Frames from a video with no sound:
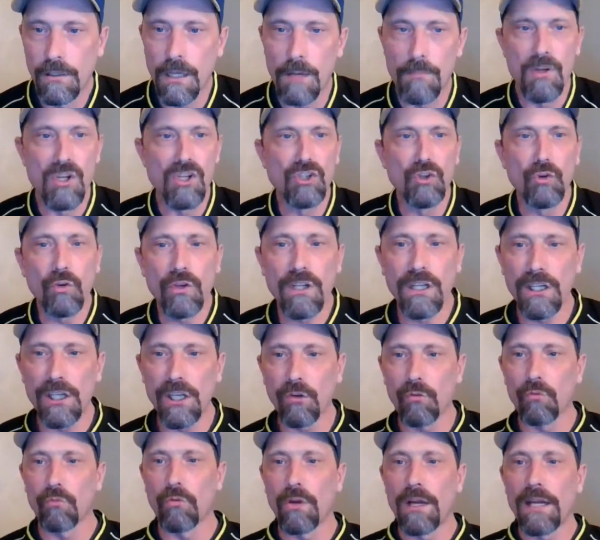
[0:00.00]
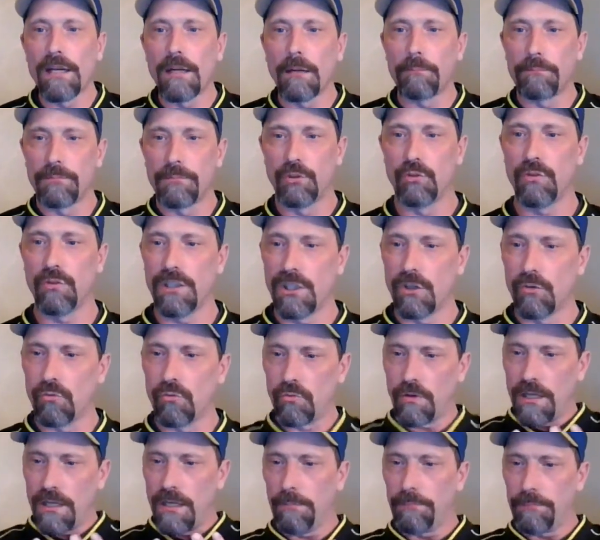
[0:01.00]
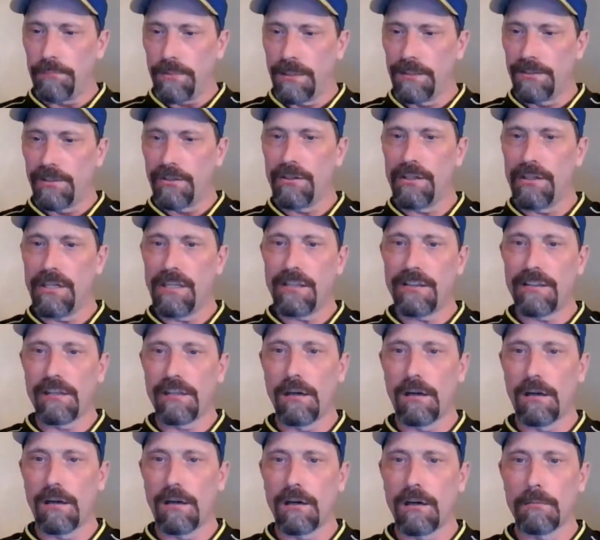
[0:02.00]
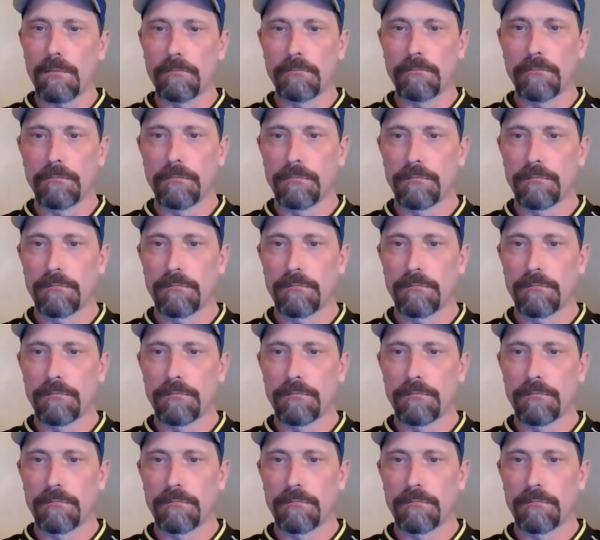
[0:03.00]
I mean, you can get right up. You can get right up underneath the arm,